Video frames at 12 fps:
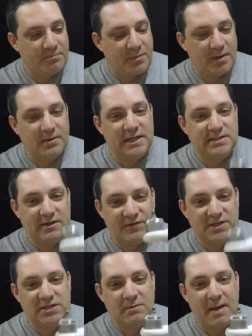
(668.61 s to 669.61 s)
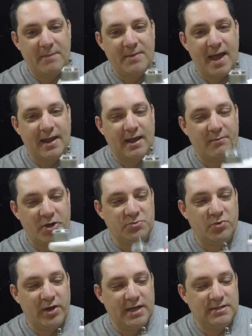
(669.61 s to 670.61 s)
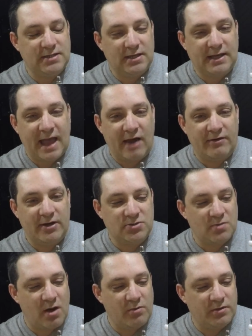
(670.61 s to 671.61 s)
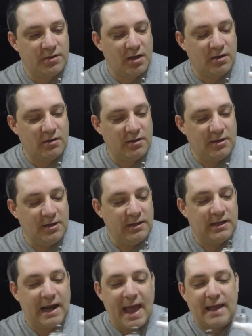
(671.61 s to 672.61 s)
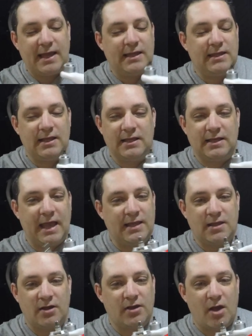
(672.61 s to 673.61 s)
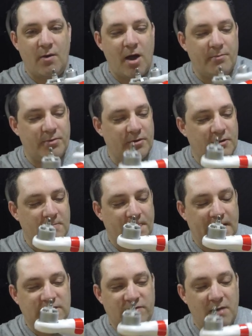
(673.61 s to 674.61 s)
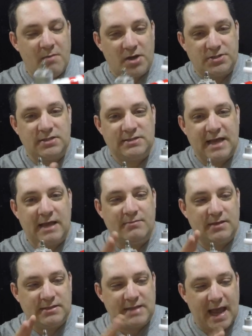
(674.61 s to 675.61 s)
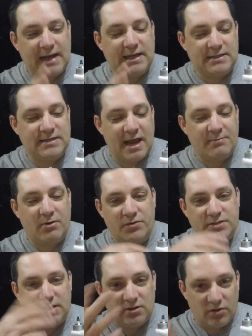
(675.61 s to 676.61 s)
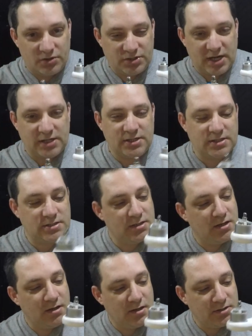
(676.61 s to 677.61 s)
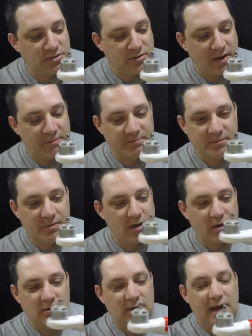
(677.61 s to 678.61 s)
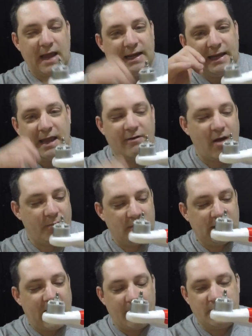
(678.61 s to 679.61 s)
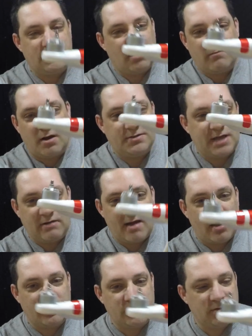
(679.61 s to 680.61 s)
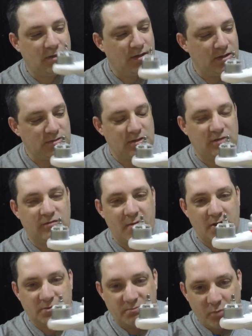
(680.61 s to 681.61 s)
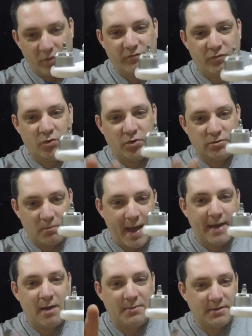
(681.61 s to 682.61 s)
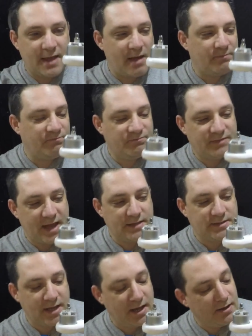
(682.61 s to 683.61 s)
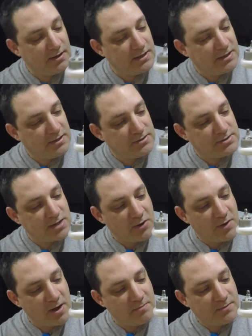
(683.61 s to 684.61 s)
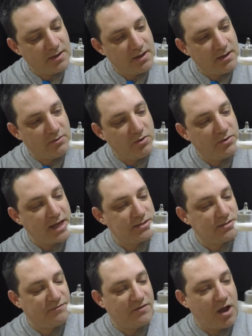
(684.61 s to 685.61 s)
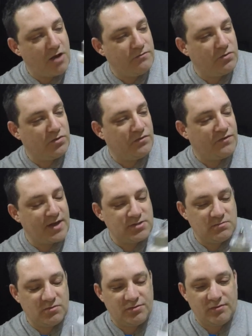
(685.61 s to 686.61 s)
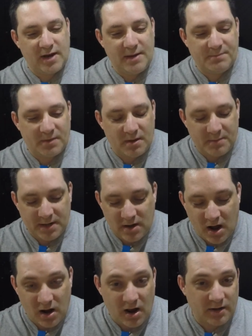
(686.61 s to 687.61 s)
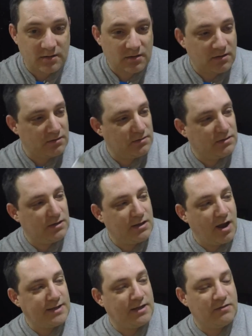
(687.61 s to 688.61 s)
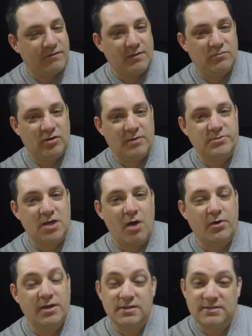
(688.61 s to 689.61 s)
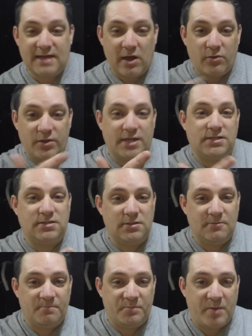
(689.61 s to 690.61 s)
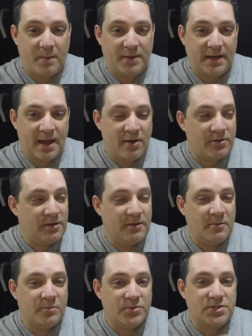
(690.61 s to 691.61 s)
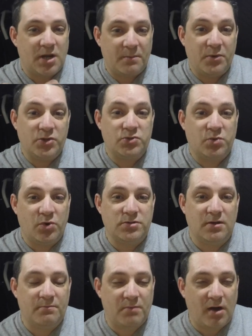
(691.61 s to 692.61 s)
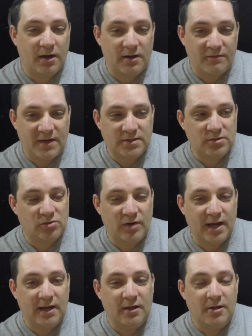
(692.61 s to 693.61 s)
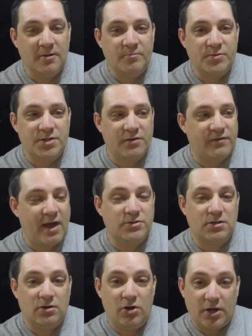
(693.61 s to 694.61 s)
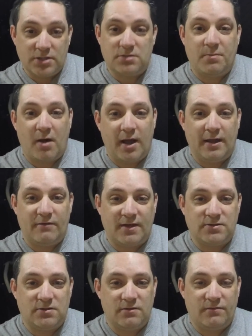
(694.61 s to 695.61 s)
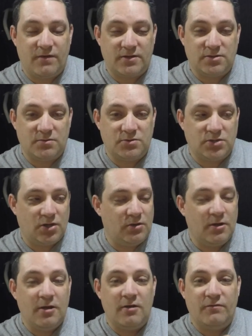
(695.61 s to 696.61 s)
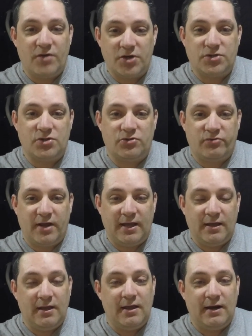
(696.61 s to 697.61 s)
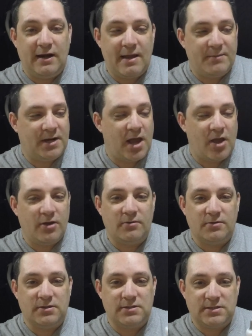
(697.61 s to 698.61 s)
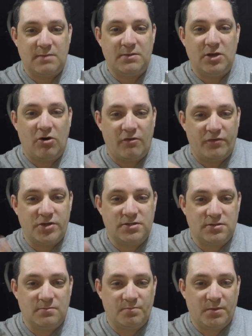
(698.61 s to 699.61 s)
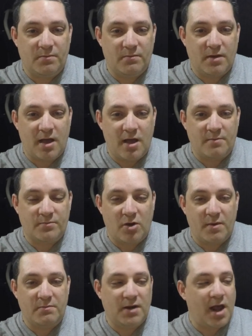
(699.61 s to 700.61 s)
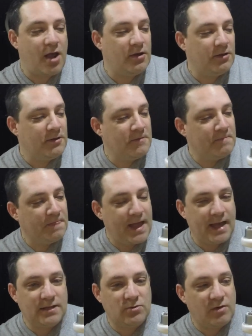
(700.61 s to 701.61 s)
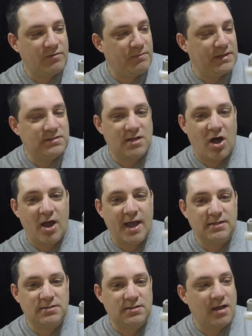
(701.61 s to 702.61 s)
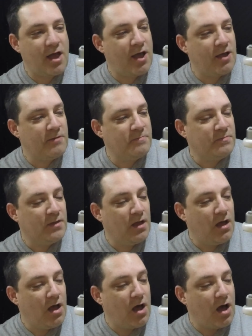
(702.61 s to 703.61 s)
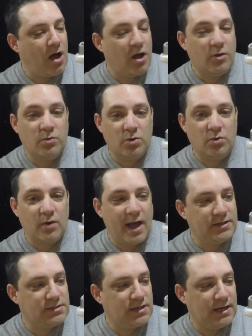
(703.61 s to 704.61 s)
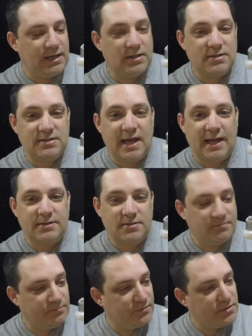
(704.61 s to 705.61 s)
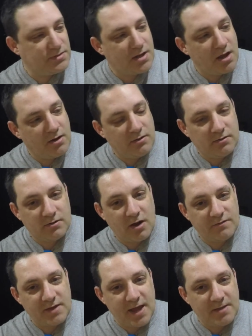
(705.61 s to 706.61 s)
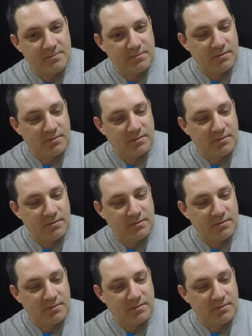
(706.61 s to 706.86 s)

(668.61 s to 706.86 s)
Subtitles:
But at least it fits in your backpack, much more easier to carry as well with you. The landing gear don't go up. It's very much the same, exactly the same, but obviously a lot of changes to it. But no landing gear up. The cameras don't rotate round, so it's very much point forward or pan up and down. That is it. So well, that's overall the Phantom 3. I mean, I like the idea of the Phantom 3, so I'm going to sell this puppy now, so I can put towards buying that Phantom 3. So if you're out looking to buy a Phantom 2 version 3, let me know. Send me your offers, comment below, and whoever bids the highest, I will actually sell it. So go from there.